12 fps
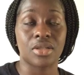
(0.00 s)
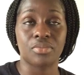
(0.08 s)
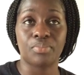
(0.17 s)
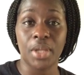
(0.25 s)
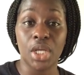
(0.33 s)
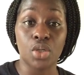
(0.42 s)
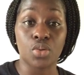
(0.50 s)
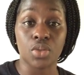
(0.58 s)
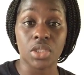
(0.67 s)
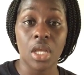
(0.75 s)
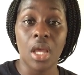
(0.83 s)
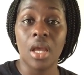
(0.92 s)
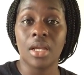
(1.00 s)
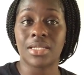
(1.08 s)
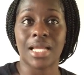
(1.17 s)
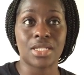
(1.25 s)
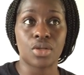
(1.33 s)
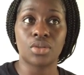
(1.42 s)
the pills,
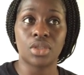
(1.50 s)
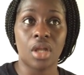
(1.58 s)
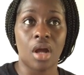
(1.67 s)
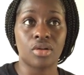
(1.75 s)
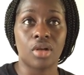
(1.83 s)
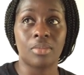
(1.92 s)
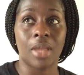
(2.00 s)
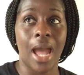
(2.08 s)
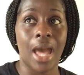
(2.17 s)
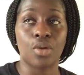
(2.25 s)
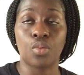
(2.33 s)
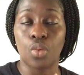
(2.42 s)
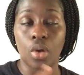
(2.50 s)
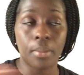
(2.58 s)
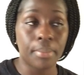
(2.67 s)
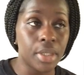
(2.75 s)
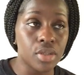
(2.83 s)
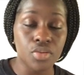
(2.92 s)
because I told the doctor, I'm like, I don't
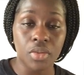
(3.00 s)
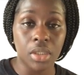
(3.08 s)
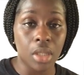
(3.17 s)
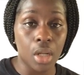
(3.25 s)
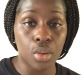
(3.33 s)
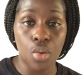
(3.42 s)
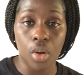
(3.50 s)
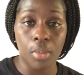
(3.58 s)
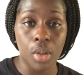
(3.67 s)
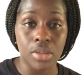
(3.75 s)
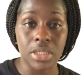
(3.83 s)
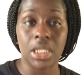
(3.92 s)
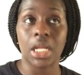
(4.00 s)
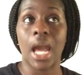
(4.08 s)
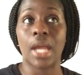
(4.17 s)
want pills with a lot of hormones in it.